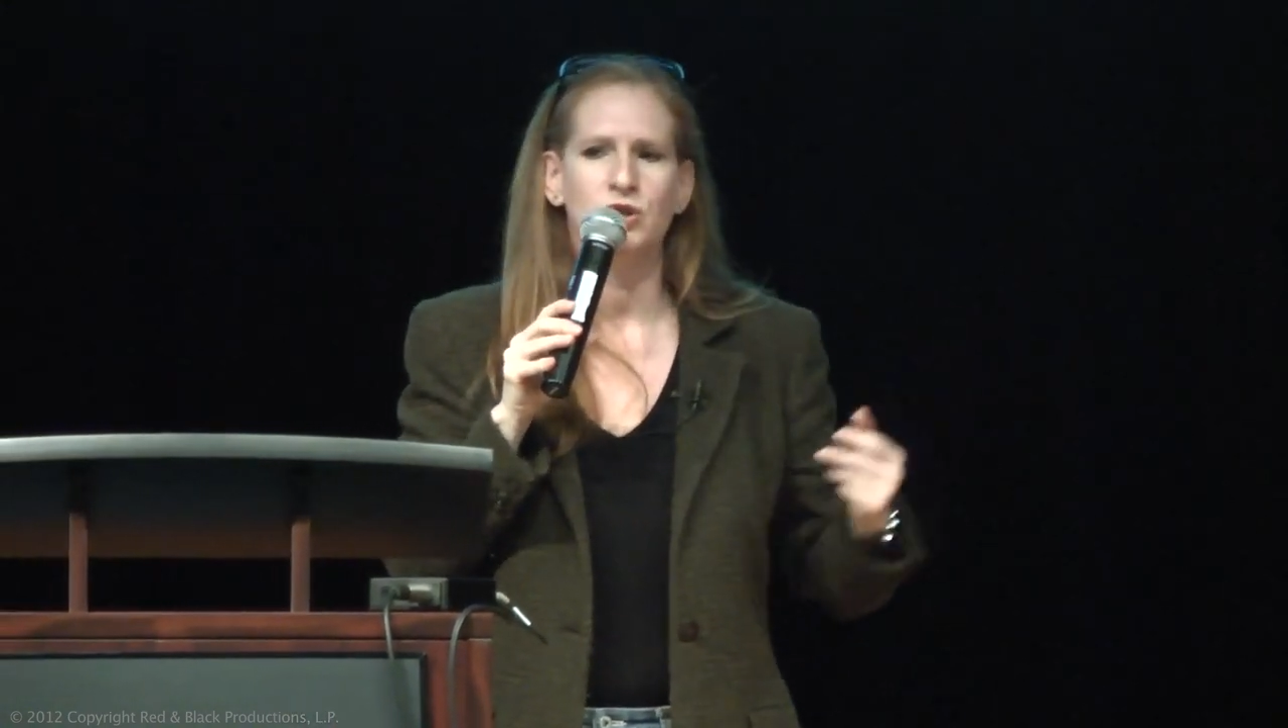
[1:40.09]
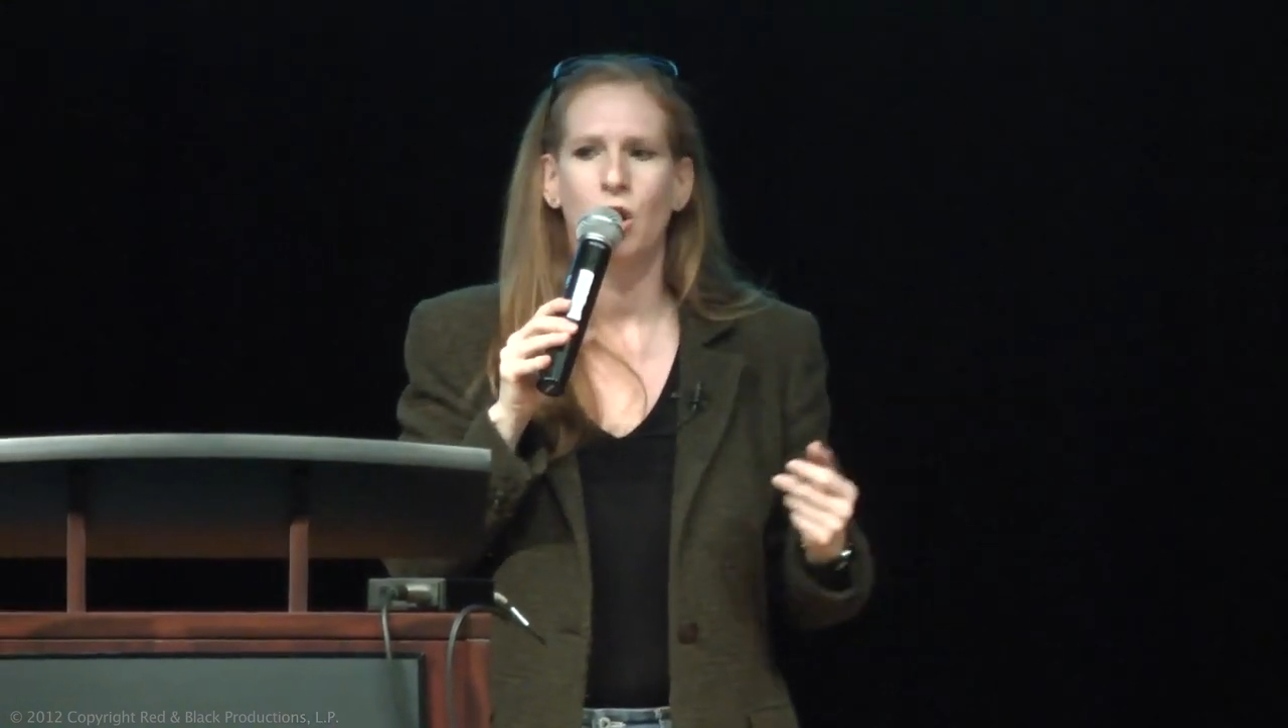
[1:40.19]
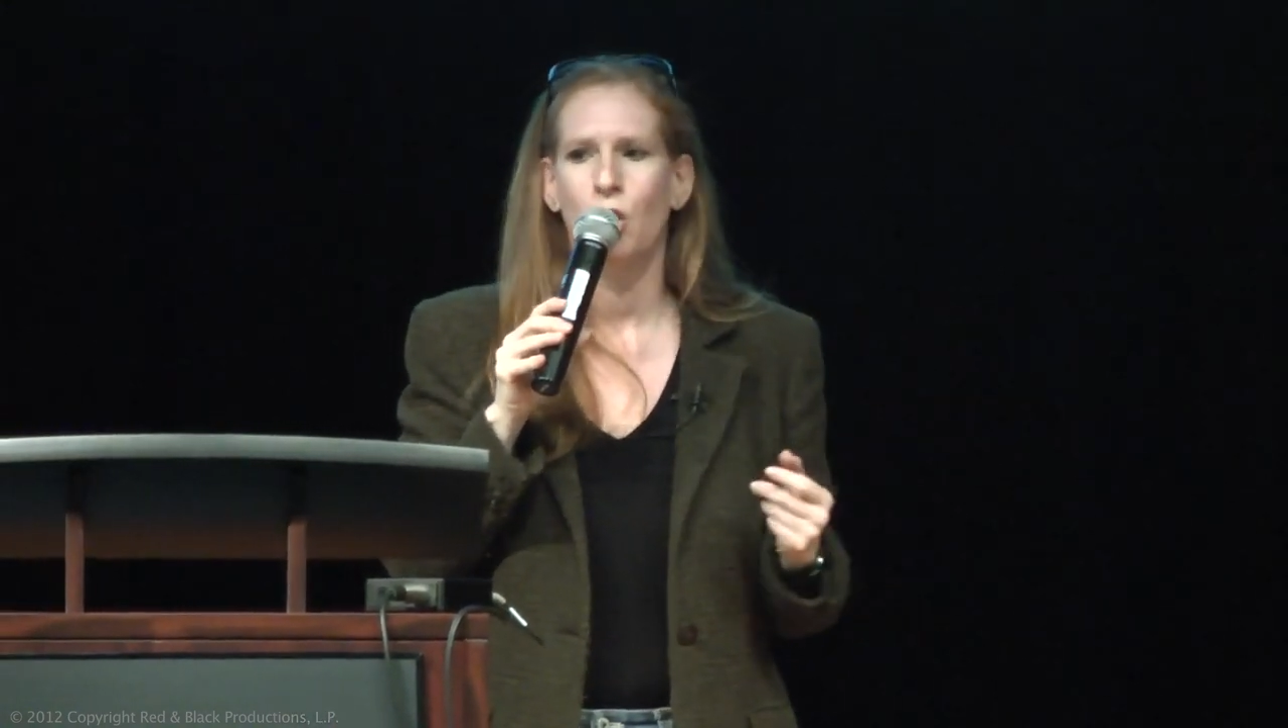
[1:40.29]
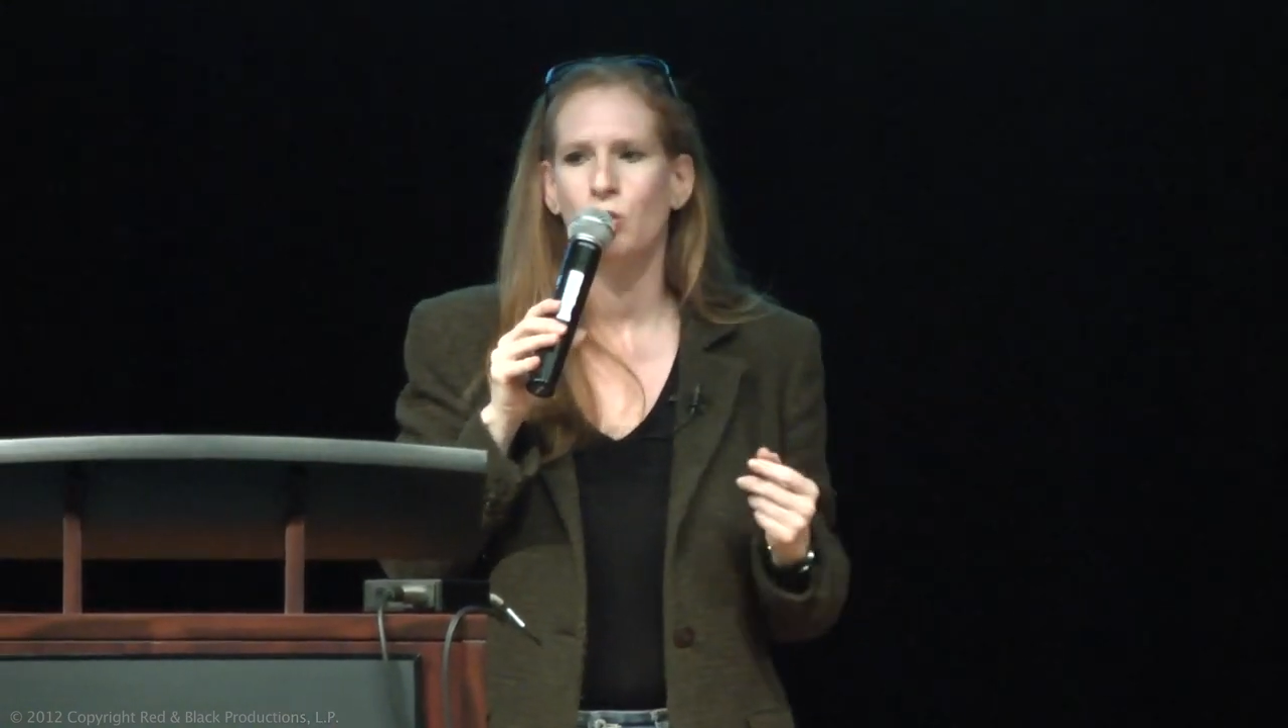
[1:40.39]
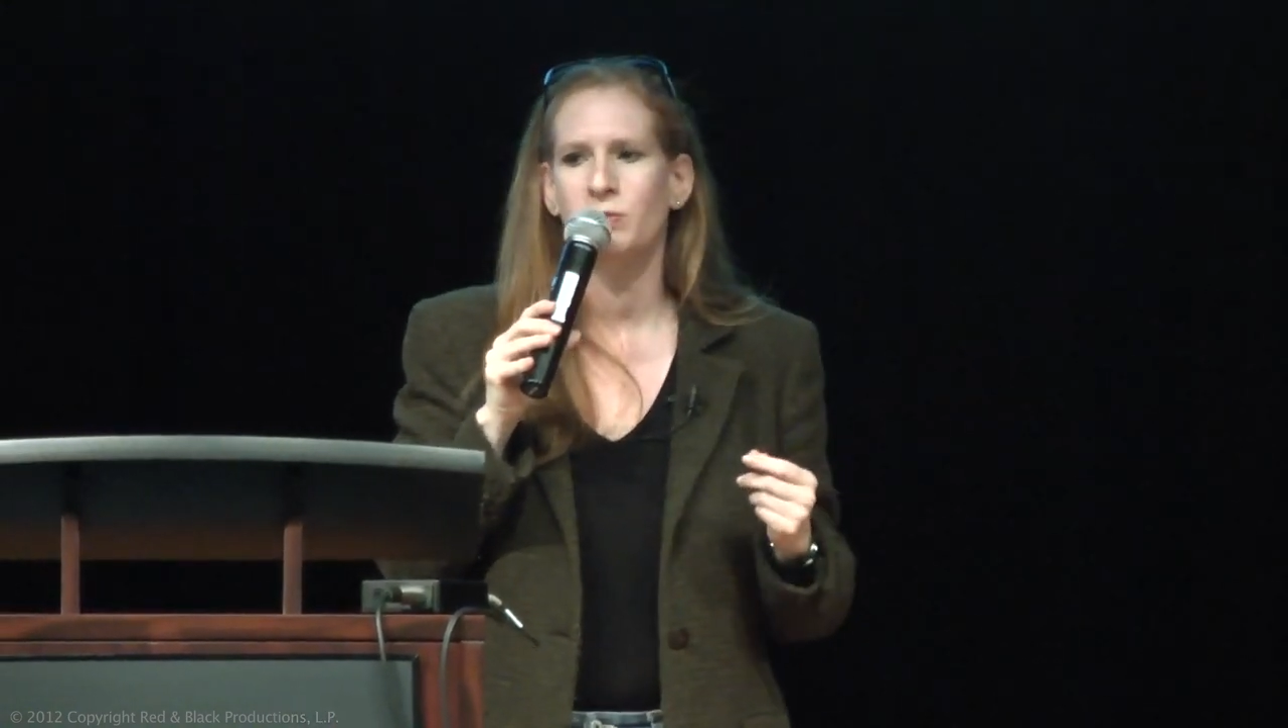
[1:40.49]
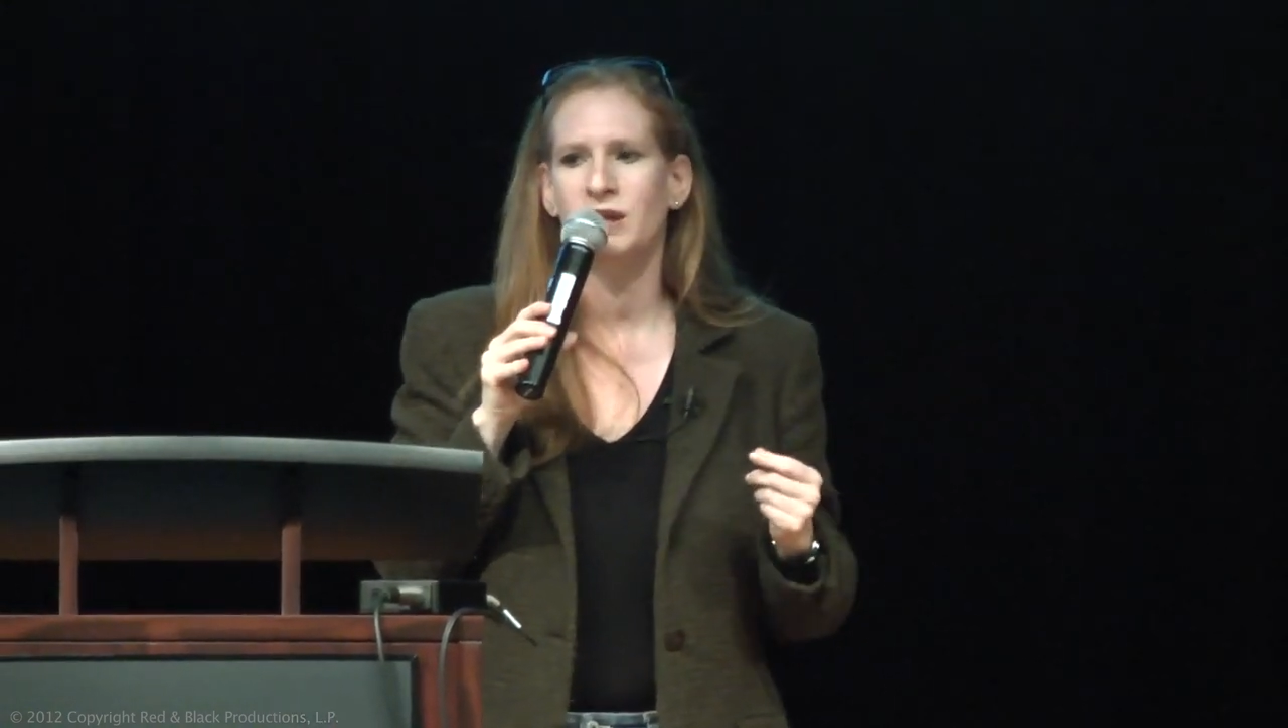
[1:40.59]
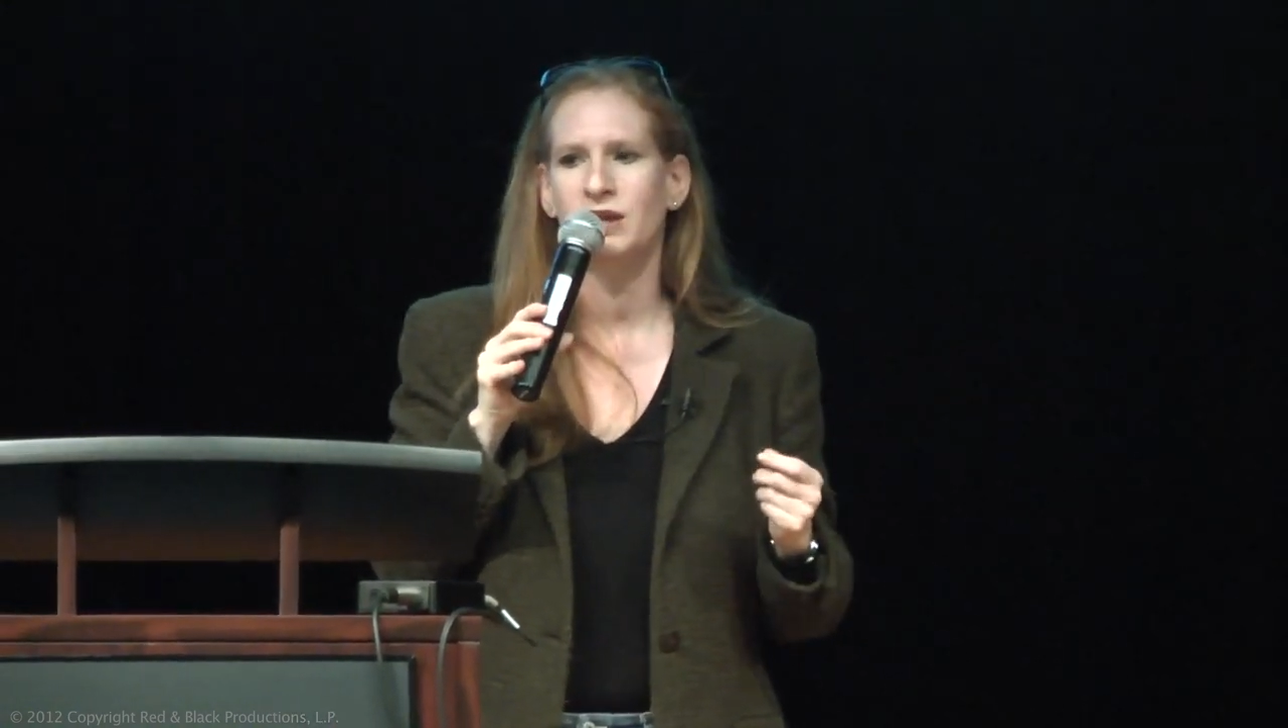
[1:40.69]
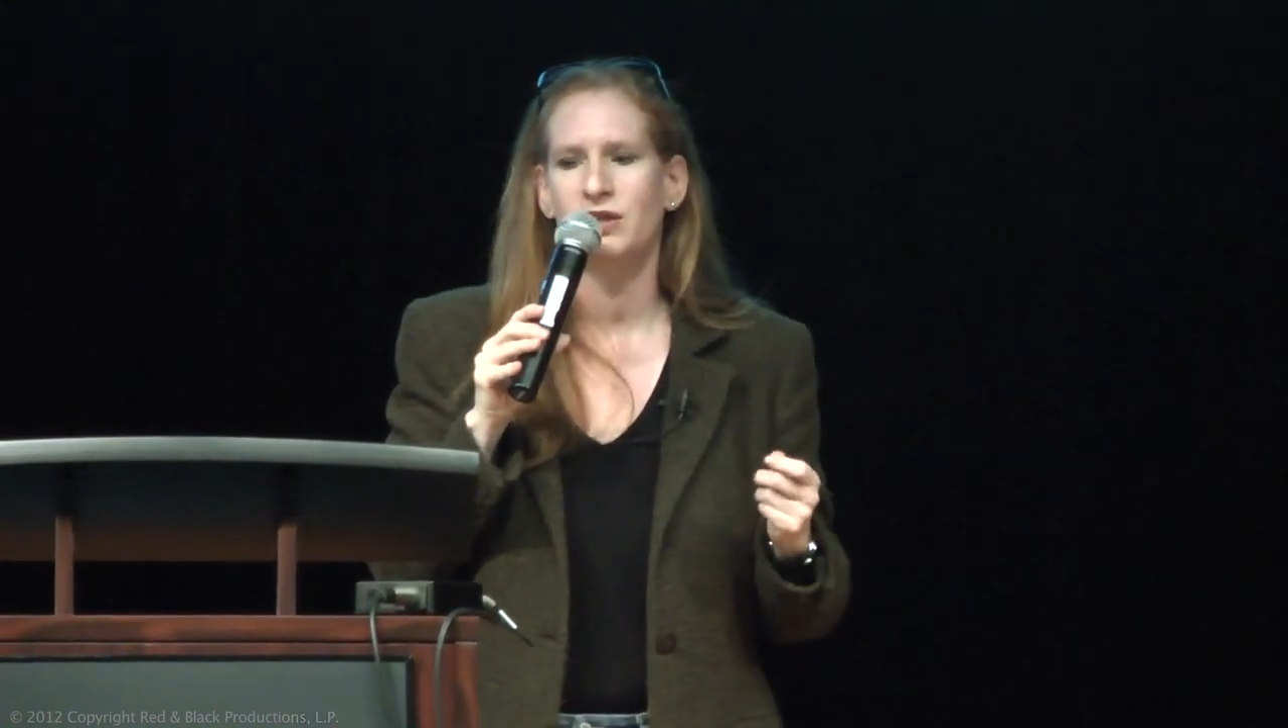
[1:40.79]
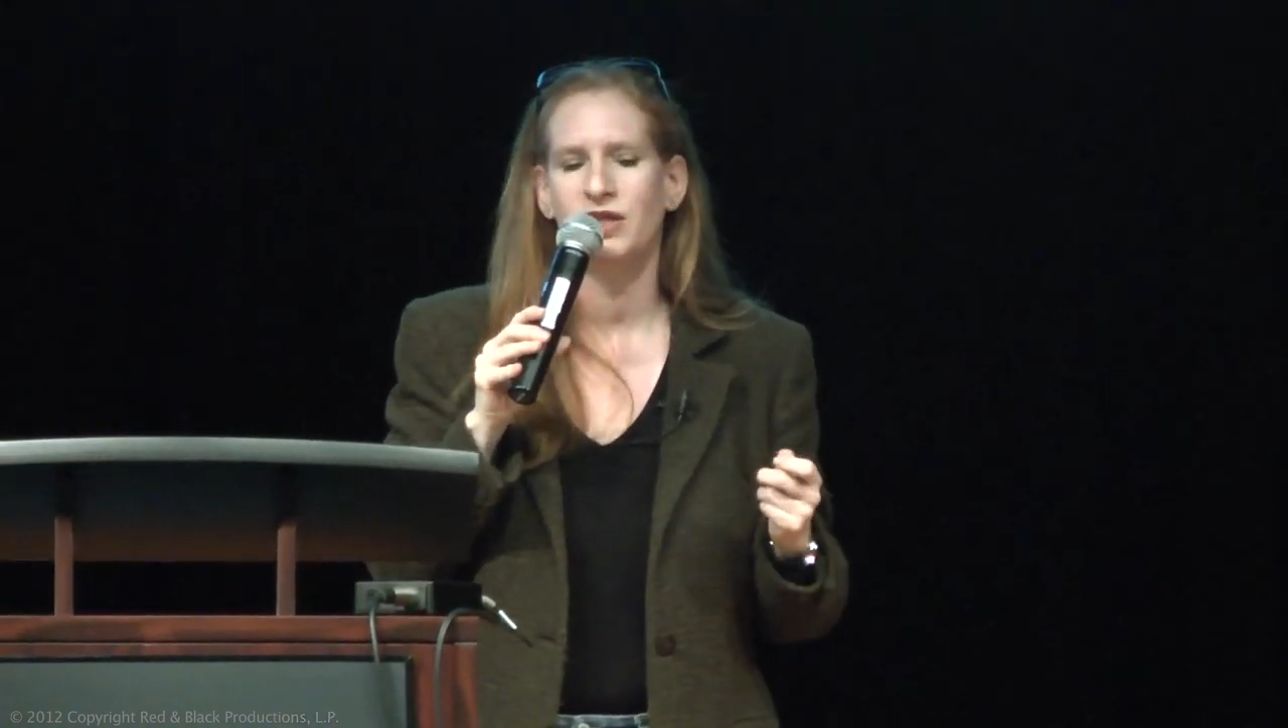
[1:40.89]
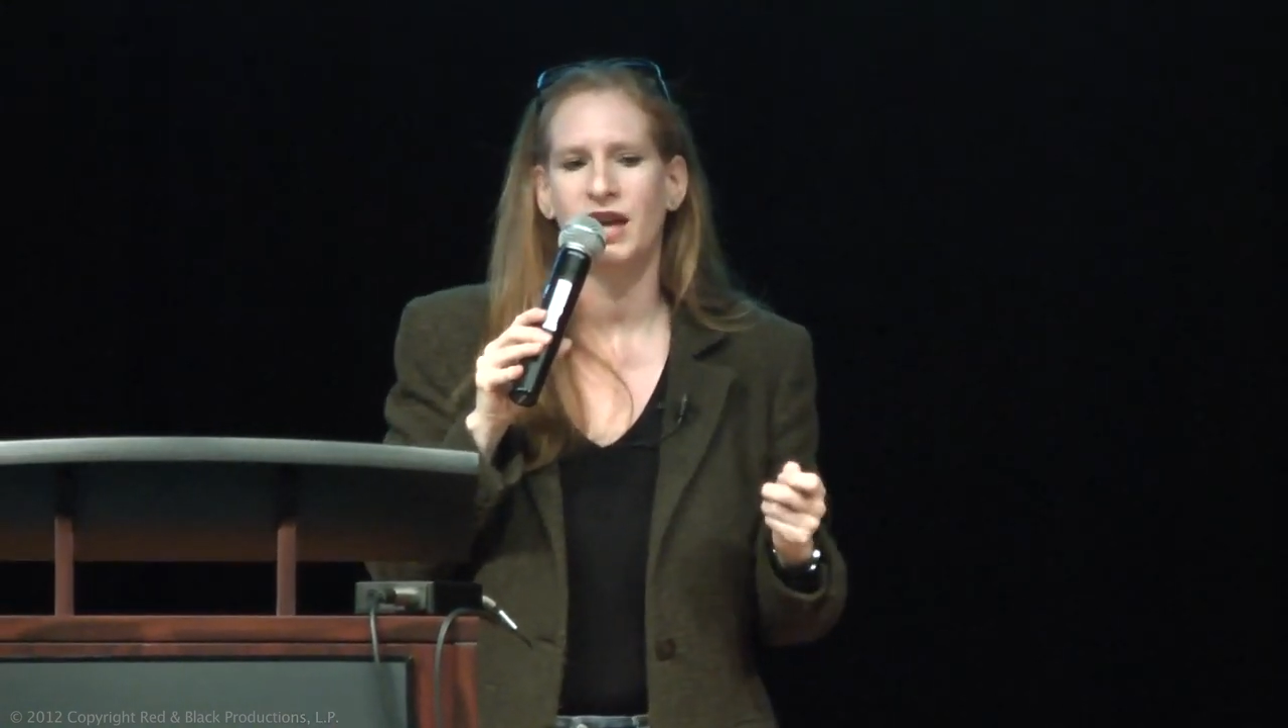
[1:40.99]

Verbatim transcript: told me